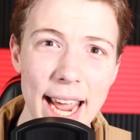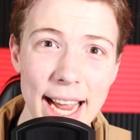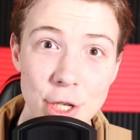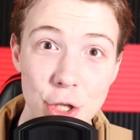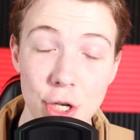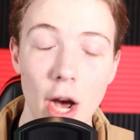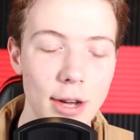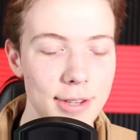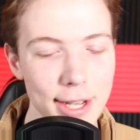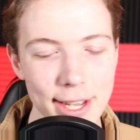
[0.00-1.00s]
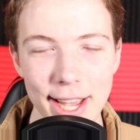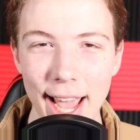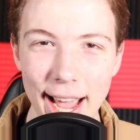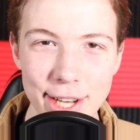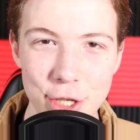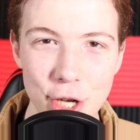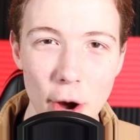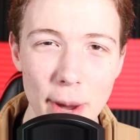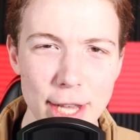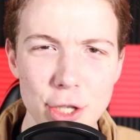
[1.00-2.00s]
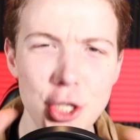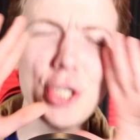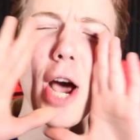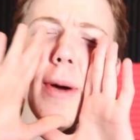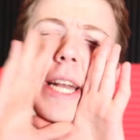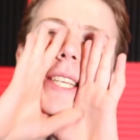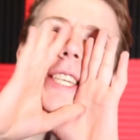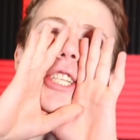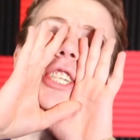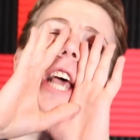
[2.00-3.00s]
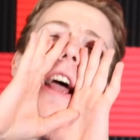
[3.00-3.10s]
and Joey. Joey doesn't share